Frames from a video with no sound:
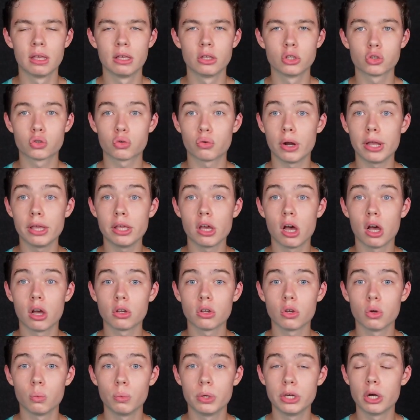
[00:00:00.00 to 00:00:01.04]
Trae
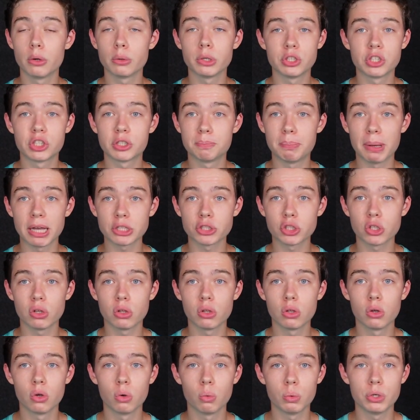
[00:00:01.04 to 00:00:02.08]
Young, we know he's
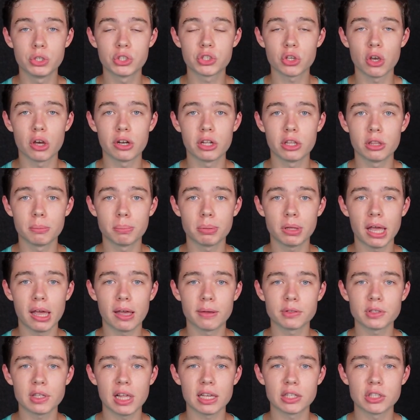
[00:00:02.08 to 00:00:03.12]
special. We saw it in the
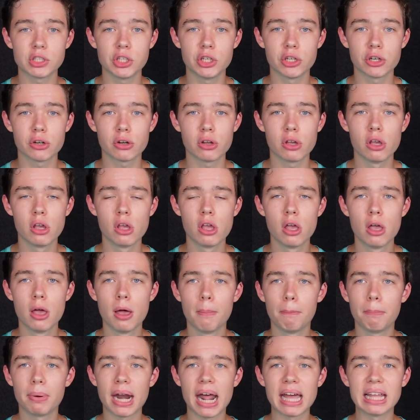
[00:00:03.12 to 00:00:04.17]
playoffs last year.
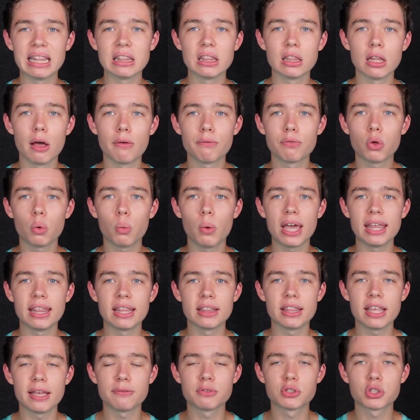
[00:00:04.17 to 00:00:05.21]
But I love the way
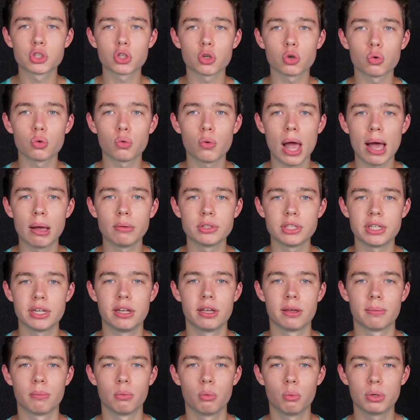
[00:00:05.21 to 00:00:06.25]
that they've surrounded
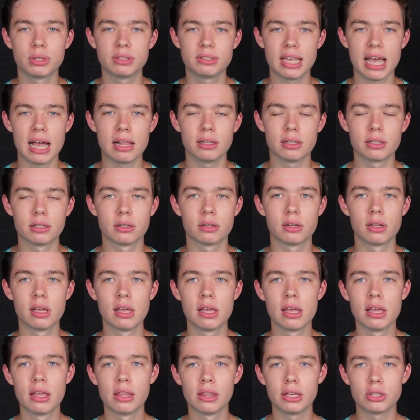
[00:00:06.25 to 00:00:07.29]
him with talent.
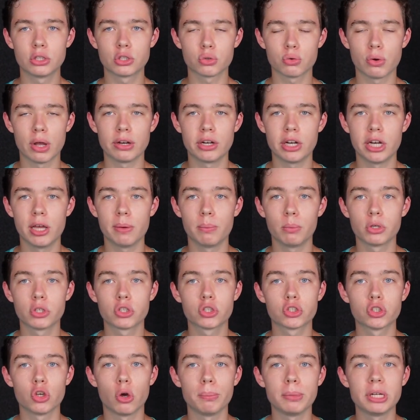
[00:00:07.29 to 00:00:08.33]
They surrounded him with
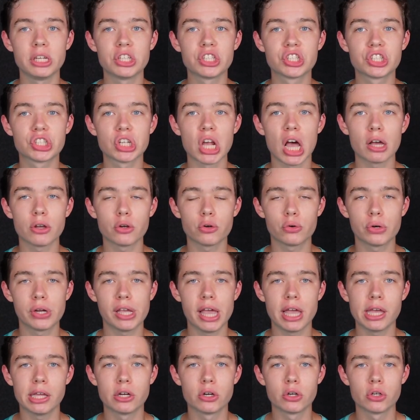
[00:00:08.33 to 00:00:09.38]
so many shot
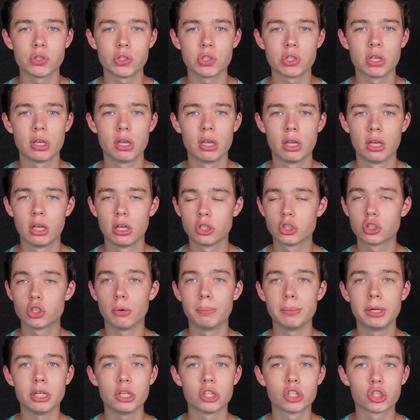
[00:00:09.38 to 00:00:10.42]
creators, so
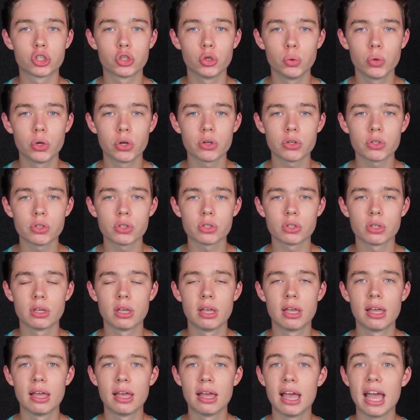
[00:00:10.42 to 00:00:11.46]
many shooters,
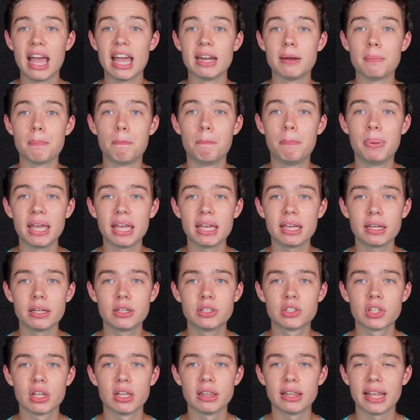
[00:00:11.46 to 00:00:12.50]
and
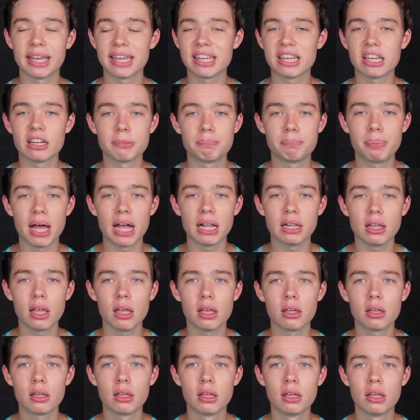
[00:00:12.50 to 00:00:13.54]
bigs like
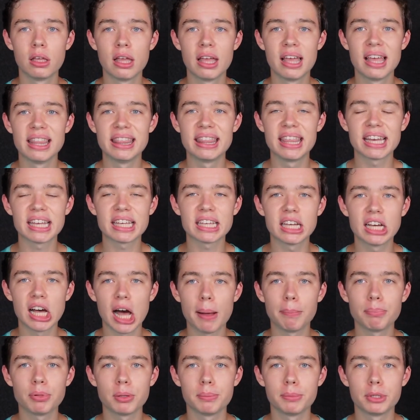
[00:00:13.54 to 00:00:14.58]
Capella that
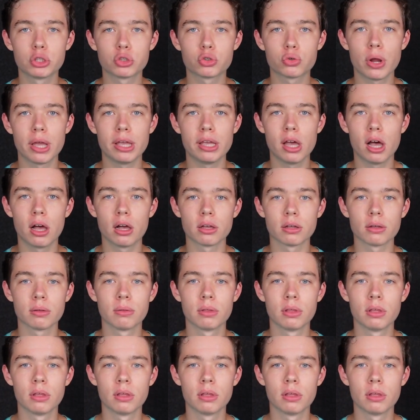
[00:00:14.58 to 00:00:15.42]
complement Trae Young,